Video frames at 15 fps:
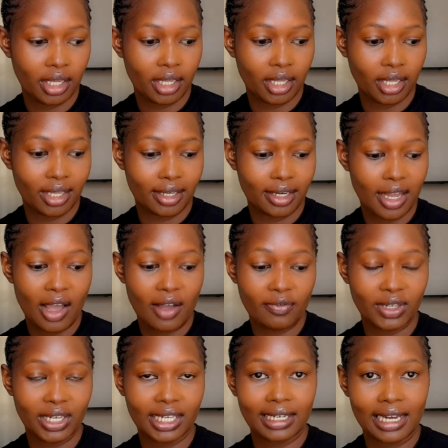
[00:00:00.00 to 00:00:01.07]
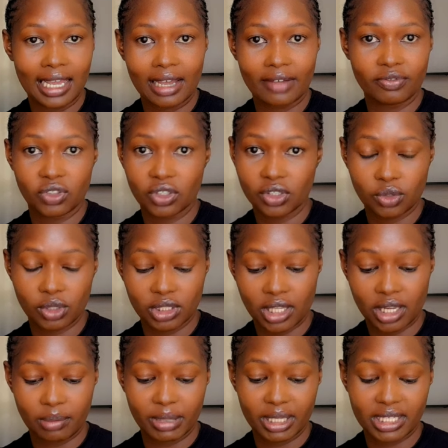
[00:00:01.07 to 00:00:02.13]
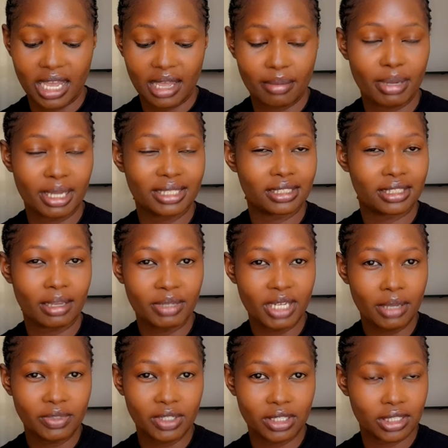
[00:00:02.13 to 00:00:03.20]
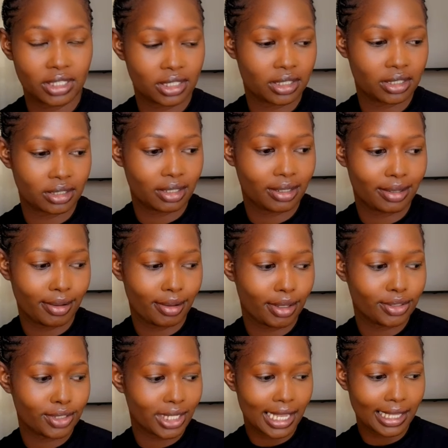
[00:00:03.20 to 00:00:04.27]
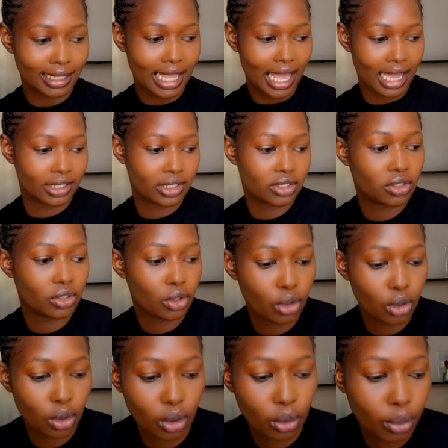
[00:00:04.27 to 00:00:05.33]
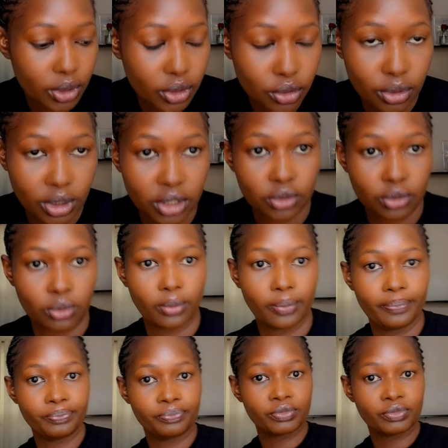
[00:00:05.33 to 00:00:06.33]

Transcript: And now I'm feeling like I've just wasted my time. But sometimes it's like that. So what do we do?